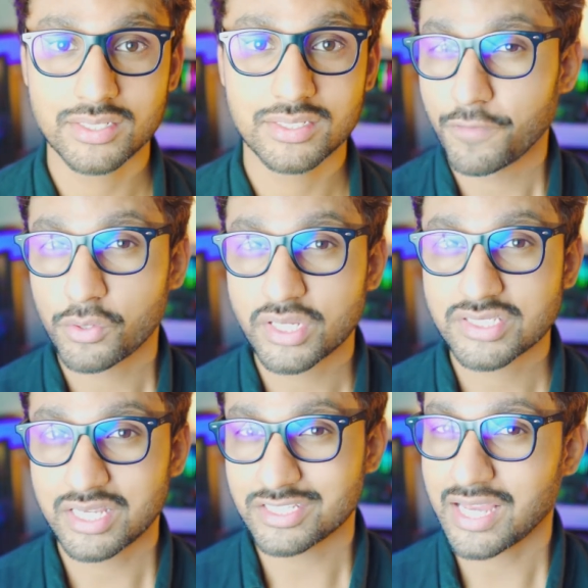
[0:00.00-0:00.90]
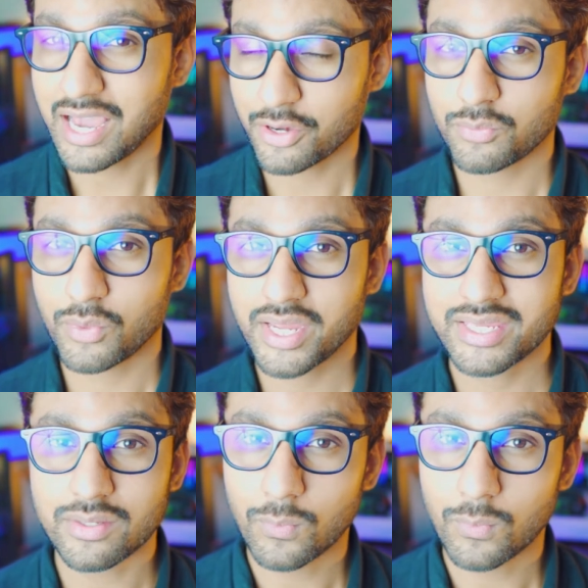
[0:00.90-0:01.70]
Focus is out of the way.